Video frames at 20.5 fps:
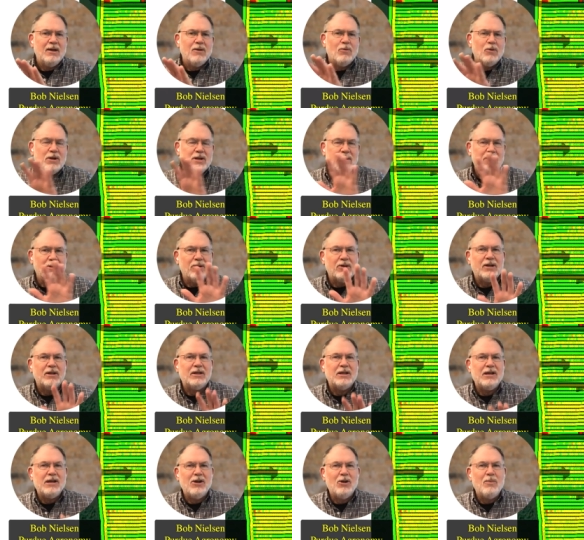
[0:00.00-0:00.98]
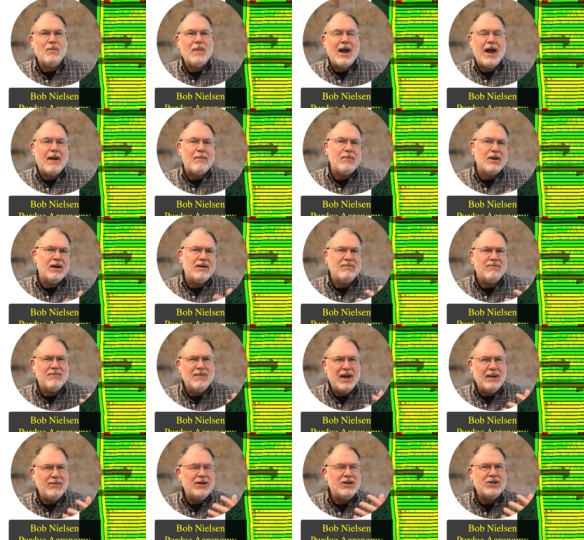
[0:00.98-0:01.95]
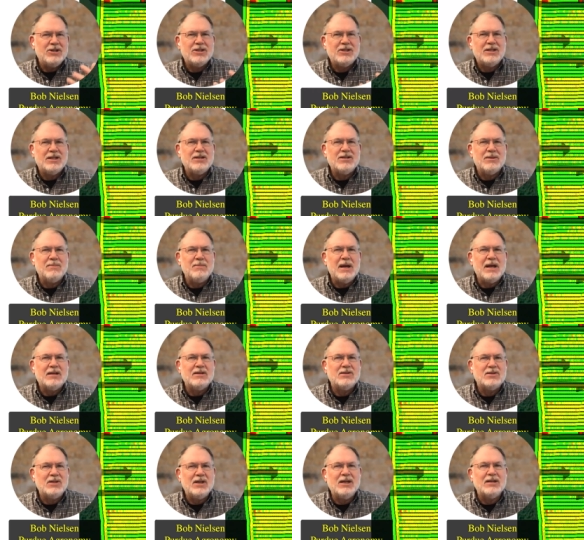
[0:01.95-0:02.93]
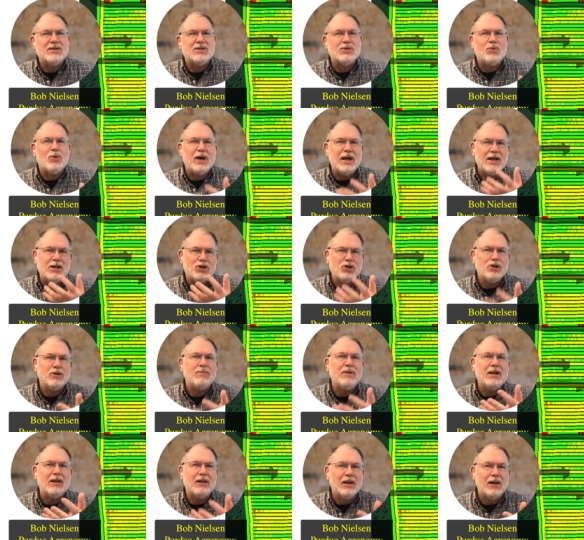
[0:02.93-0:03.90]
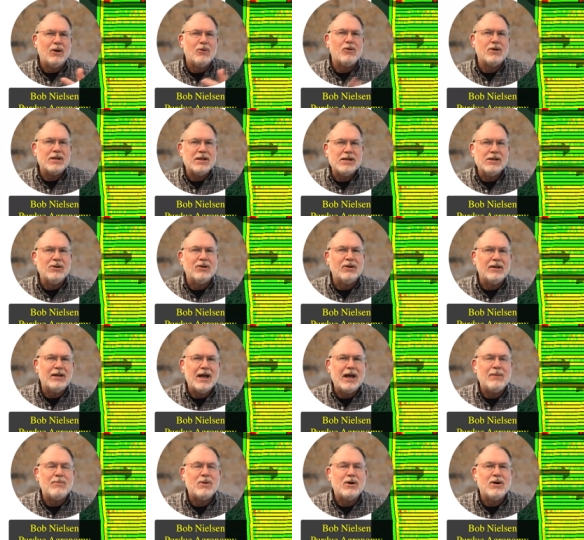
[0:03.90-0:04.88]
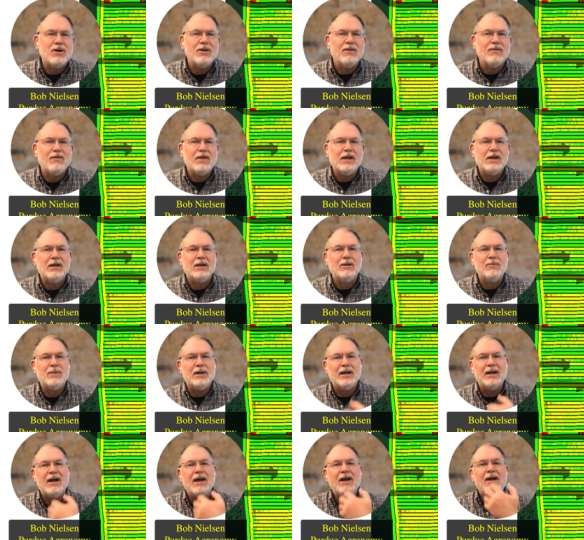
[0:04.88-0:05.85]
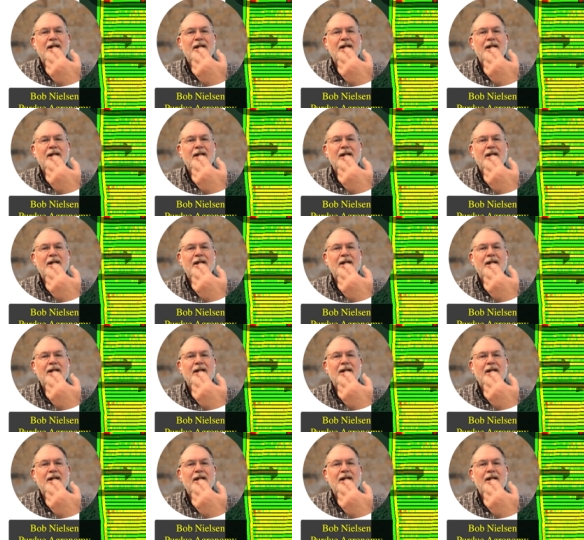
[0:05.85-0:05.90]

when you look at the yield map and maybe it just doesn't make sense why it should be lower yield in that part of the field, but